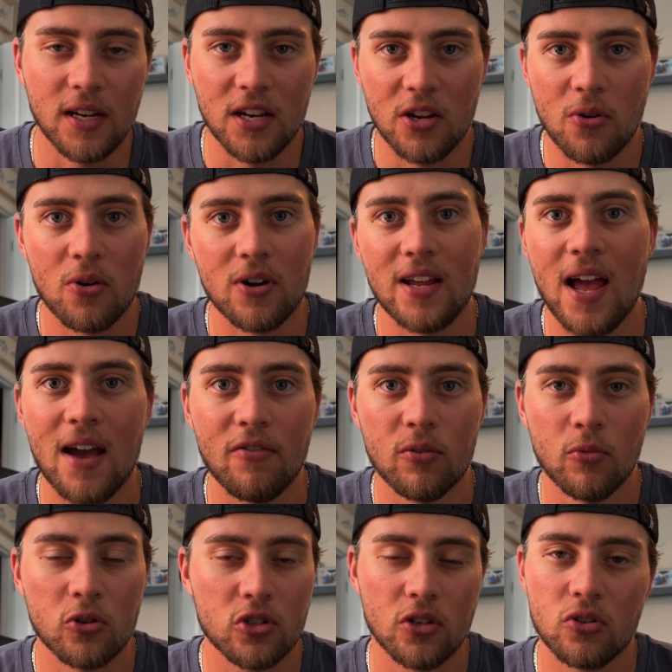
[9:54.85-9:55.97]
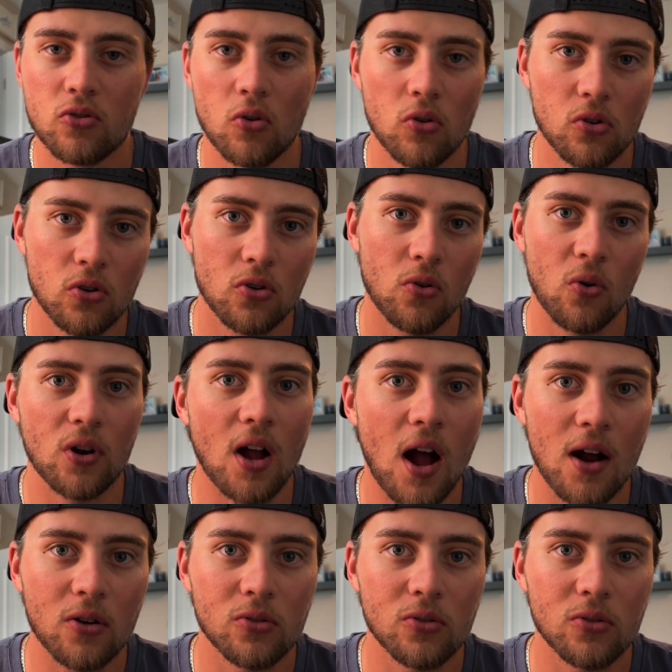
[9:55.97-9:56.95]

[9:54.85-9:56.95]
already have your motion controller or goggles,